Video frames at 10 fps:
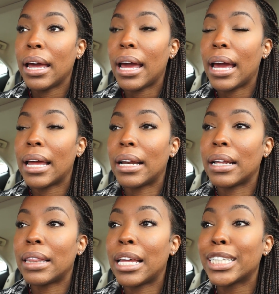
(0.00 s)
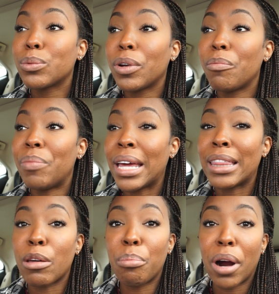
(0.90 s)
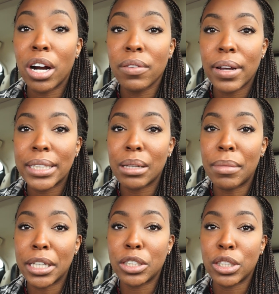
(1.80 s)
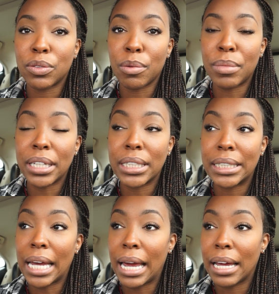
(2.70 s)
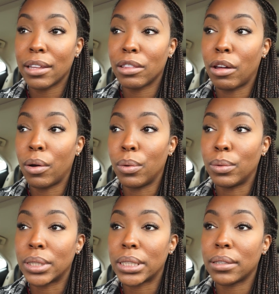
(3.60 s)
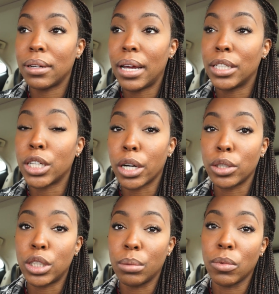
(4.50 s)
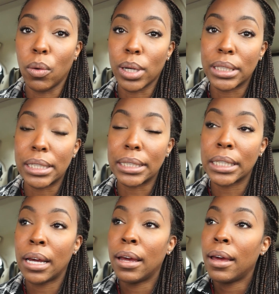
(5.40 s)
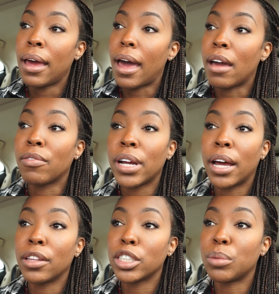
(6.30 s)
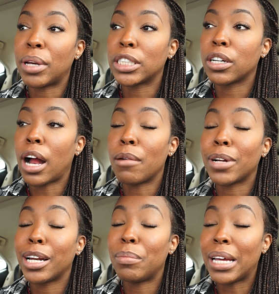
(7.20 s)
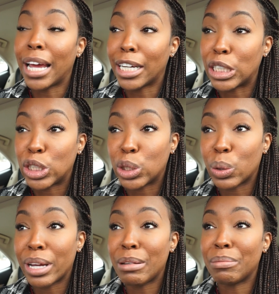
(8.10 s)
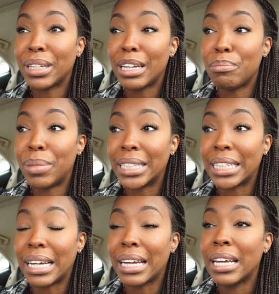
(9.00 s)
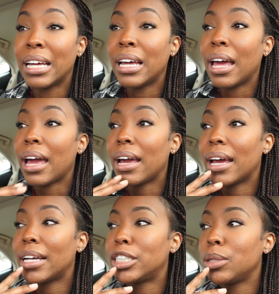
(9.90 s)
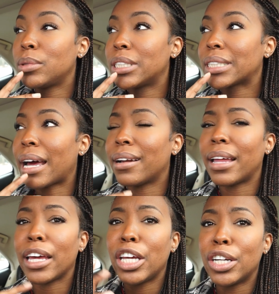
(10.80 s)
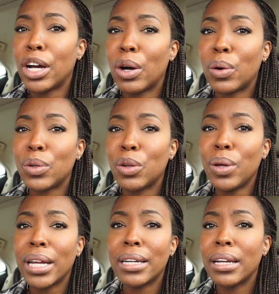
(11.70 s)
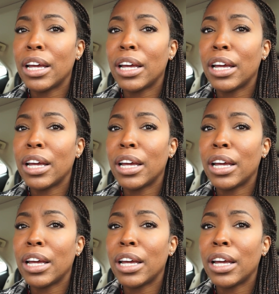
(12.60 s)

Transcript: And this would have been the perfect semesters for me to take those internship courses. Every other semester, I'm going to be extremely busy. And she was just kind of like, you know, you can